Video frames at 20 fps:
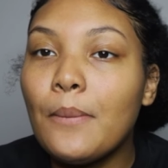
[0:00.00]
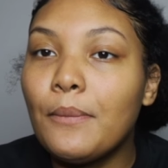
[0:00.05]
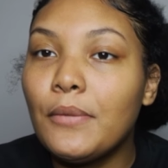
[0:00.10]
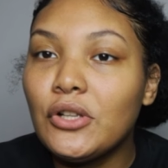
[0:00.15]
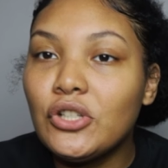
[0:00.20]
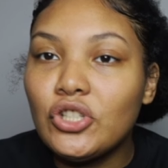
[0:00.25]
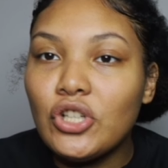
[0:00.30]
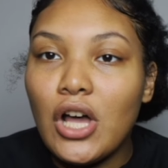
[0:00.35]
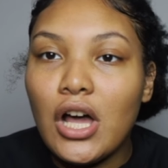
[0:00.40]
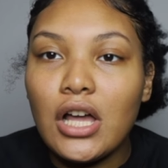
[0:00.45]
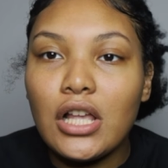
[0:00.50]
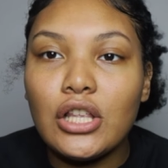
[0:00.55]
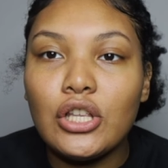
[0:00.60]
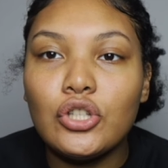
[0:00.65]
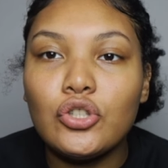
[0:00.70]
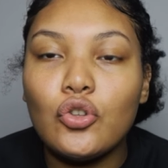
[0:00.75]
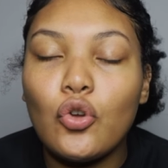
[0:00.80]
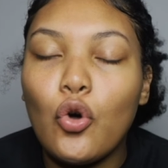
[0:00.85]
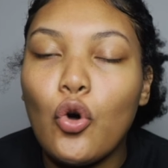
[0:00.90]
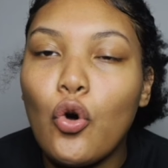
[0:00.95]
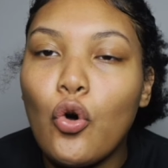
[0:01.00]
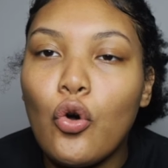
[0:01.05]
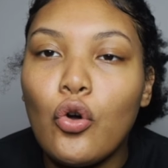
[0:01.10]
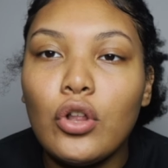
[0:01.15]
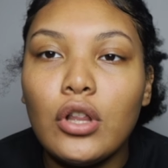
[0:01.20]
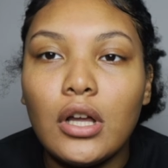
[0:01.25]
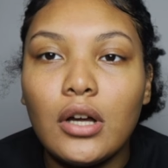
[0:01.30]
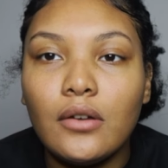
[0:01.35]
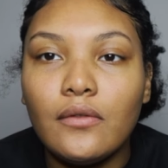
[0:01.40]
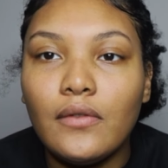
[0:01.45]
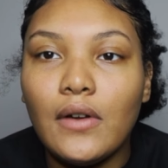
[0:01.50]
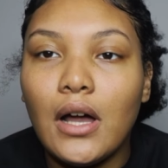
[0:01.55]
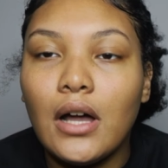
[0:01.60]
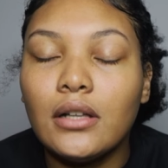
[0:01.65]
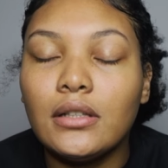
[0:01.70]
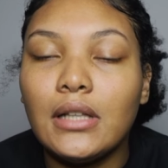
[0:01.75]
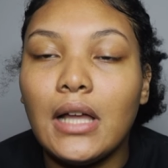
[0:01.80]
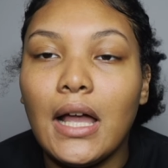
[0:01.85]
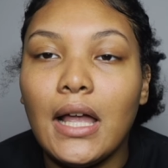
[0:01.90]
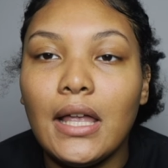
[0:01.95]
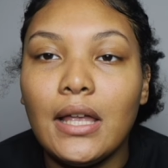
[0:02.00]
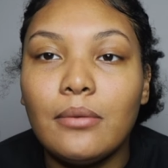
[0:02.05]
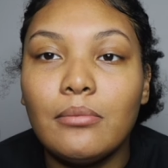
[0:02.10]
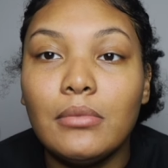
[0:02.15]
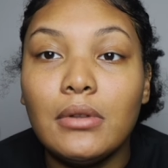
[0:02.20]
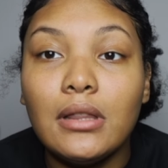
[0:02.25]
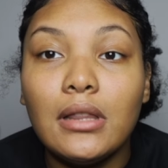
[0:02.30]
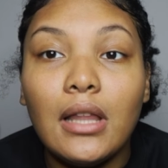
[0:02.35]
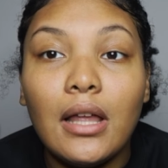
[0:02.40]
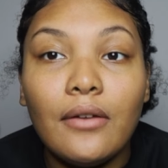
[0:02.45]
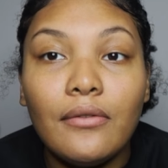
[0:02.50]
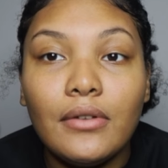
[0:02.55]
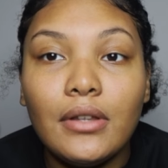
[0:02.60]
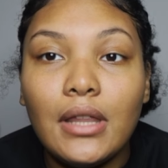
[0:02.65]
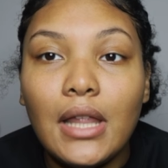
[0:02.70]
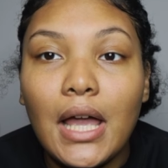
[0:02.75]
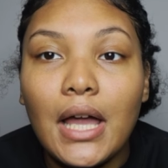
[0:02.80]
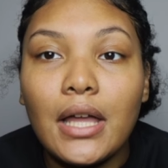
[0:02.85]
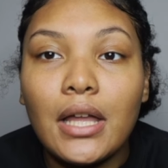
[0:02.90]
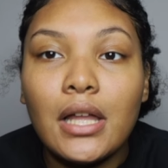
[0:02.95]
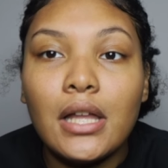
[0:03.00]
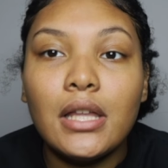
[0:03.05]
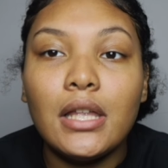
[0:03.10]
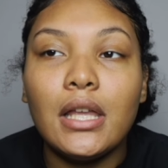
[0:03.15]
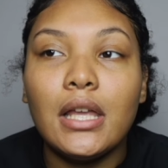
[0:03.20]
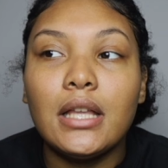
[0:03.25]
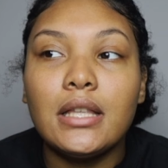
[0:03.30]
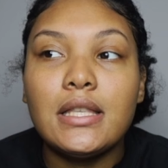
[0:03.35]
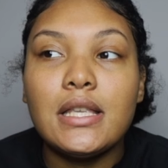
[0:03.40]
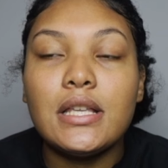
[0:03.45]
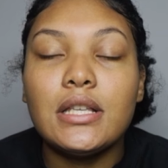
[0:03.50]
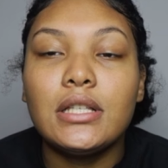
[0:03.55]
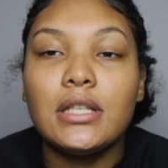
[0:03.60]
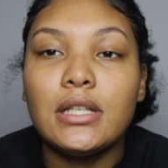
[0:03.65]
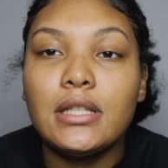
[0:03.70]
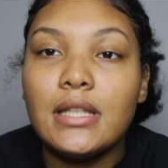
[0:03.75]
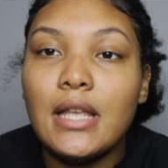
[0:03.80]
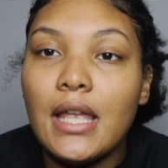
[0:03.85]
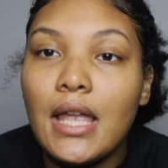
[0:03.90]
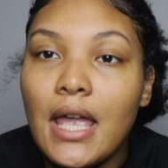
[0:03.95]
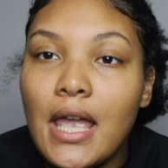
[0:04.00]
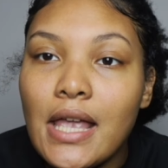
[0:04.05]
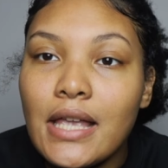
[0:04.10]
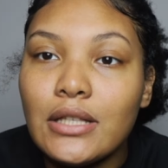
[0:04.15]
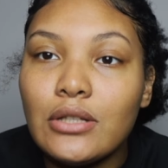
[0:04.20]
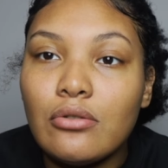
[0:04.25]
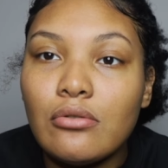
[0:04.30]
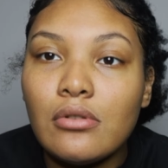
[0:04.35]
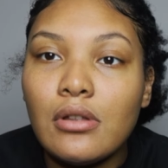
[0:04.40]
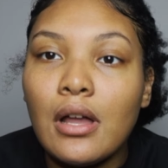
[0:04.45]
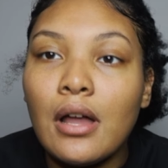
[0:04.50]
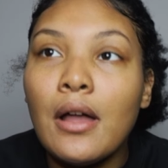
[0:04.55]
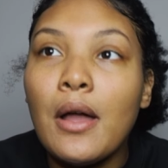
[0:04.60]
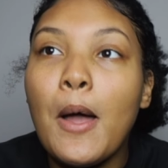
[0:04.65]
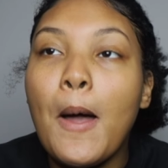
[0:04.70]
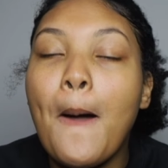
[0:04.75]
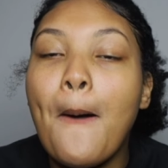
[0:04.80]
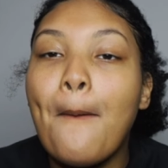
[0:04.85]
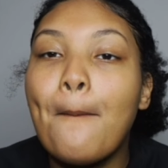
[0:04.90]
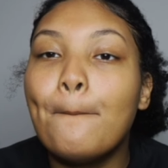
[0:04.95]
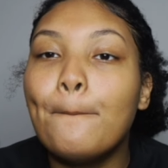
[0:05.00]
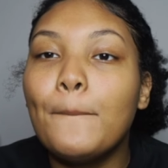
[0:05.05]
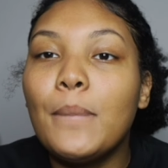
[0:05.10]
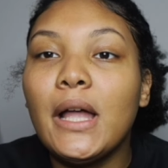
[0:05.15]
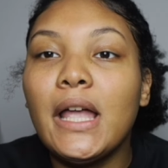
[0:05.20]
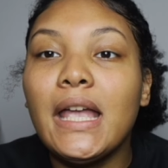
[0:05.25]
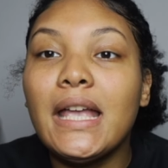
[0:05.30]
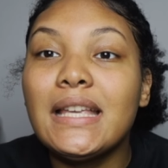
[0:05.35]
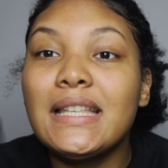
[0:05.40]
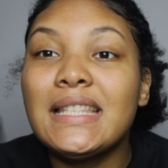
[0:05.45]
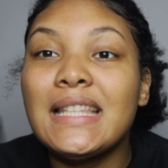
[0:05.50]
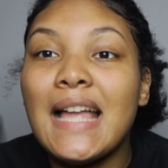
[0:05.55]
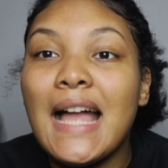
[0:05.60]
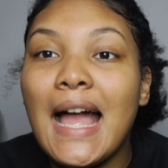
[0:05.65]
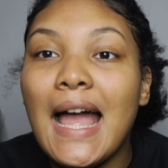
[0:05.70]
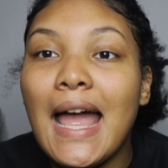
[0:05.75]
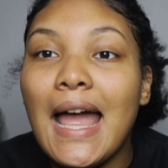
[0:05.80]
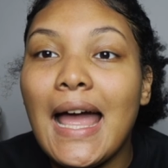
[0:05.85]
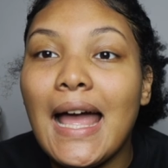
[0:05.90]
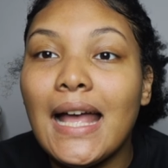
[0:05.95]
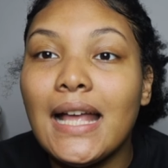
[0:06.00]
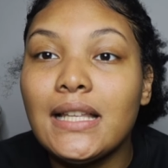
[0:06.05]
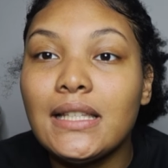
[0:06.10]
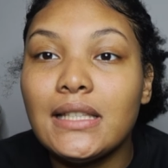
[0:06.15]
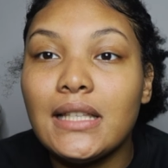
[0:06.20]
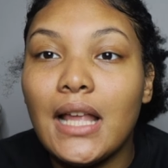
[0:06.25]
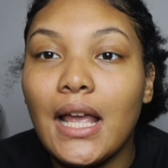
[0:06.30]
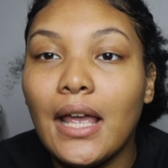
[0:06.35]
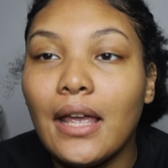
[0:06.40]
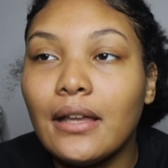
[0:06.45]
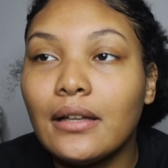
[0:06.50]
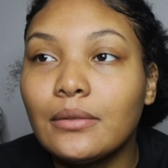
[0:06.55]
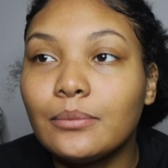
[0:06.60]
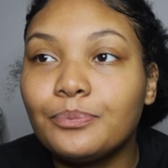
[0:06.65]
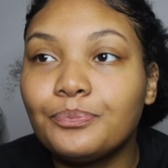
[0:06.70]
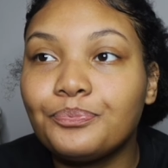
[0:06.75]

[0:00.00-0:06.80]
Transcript: But chocolate is all around. I am loving that cookie. It tastes just like hazelnut, but it's not as like